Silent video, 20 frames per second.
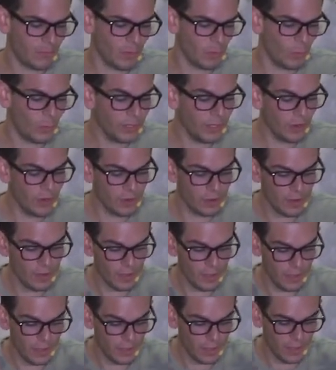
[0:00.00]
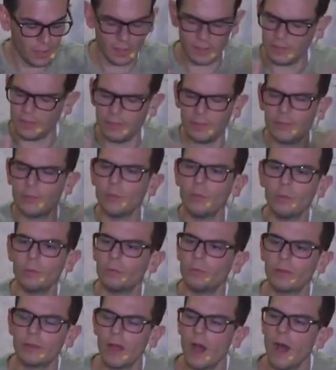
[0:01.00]
The
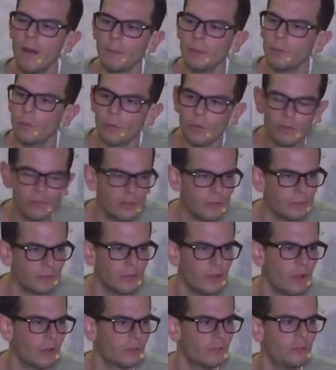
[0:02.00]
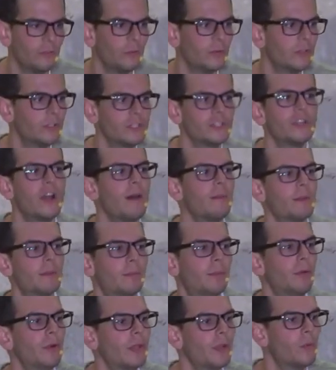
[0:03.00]
common worship songs do a good job at
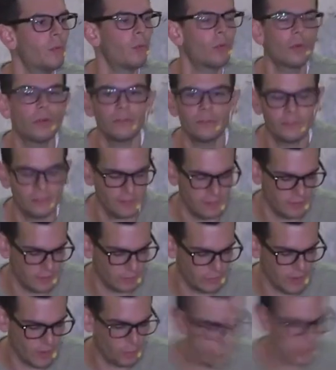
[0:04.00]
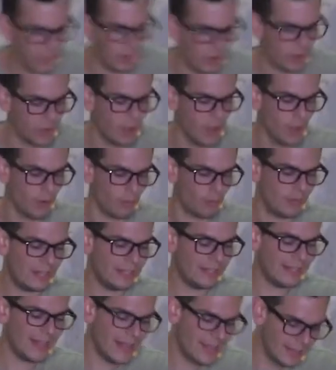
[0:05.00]
putting words to this, right? We are
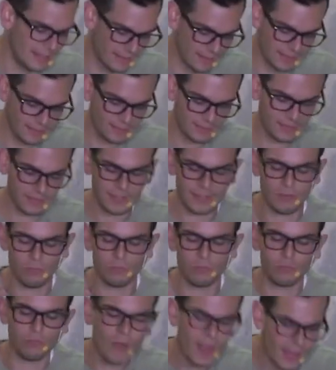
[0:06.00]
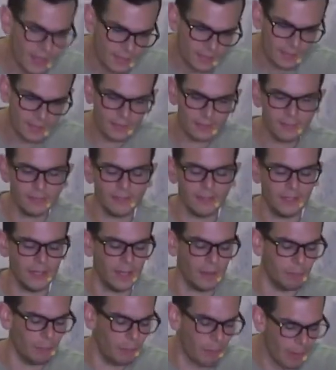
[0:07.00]
relentlessly, recklessly,
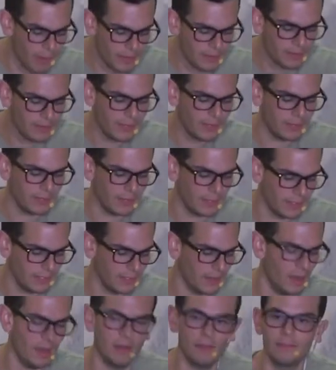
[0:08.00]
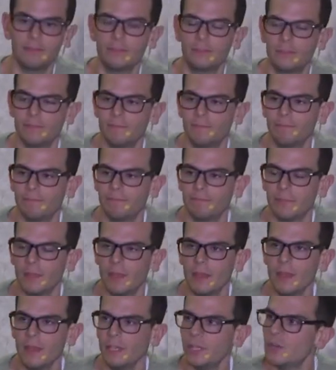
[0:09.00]
abundantly loved.
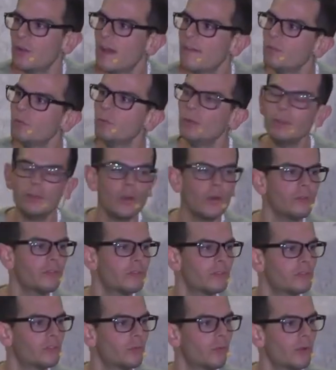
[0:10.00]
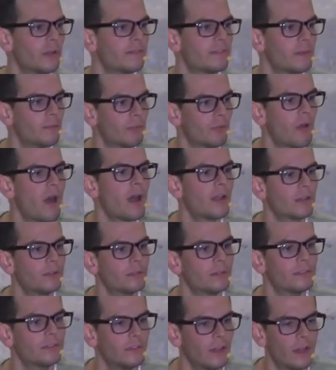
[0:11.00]
Everyone knows the story of the
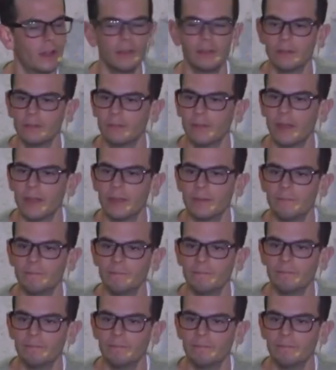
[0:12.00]
prodigal son, right?